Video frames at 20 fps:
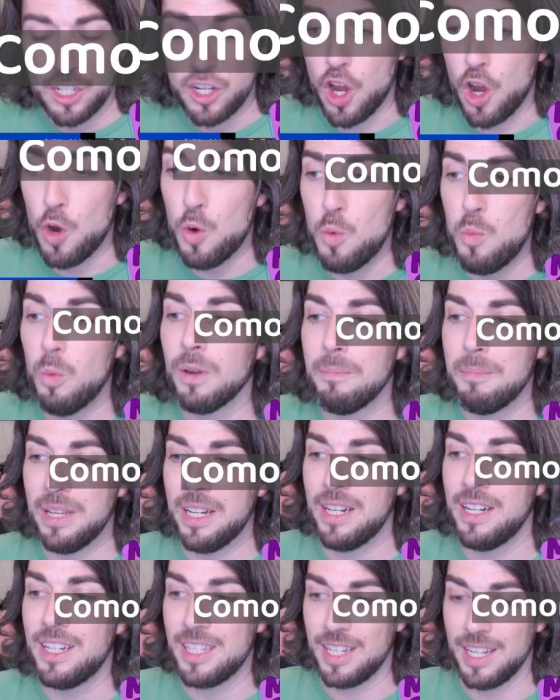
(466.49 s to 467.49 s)

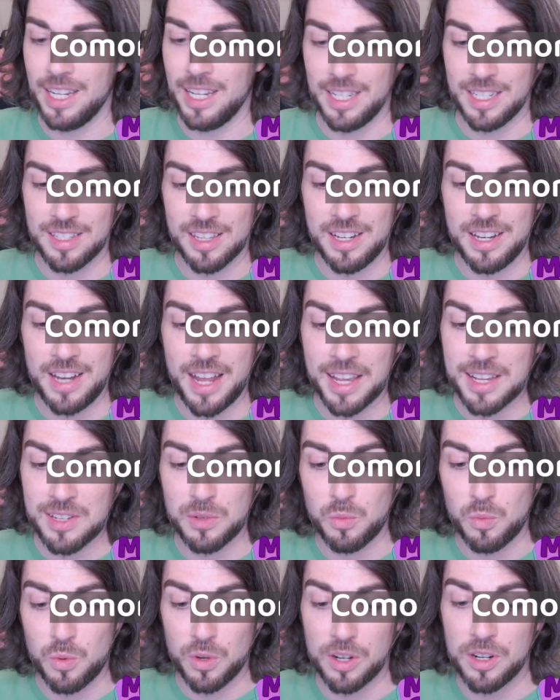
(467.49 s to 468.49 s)
Comorbidity is the next
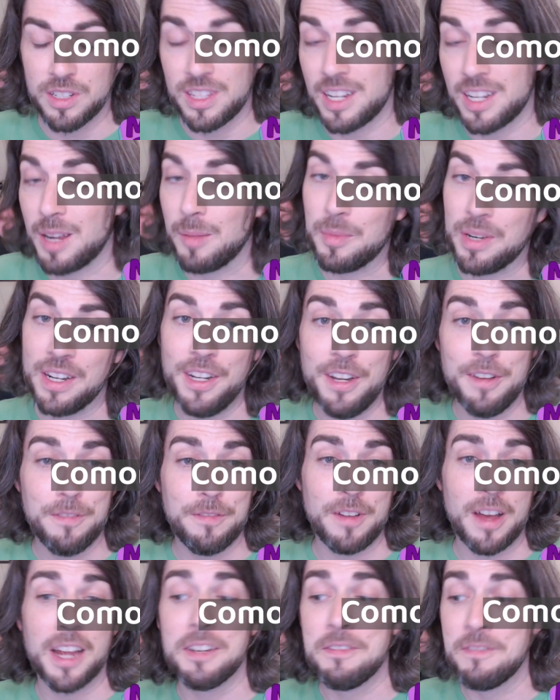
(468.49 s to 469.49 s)
word that I'm going to
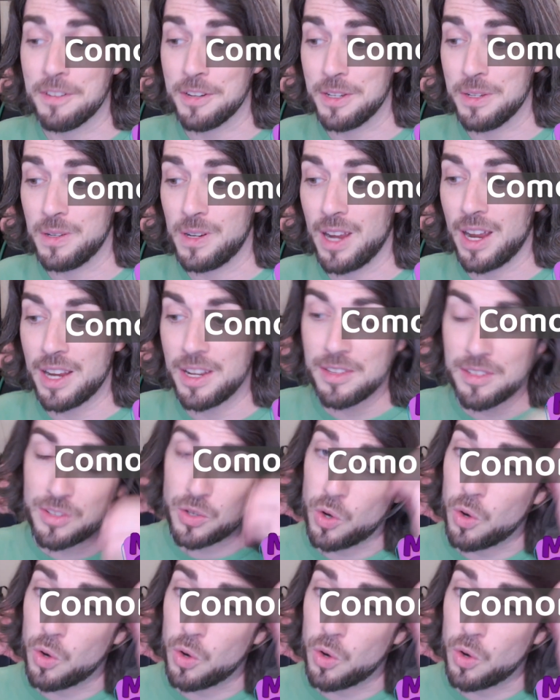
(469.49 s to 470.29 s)
define for you guys.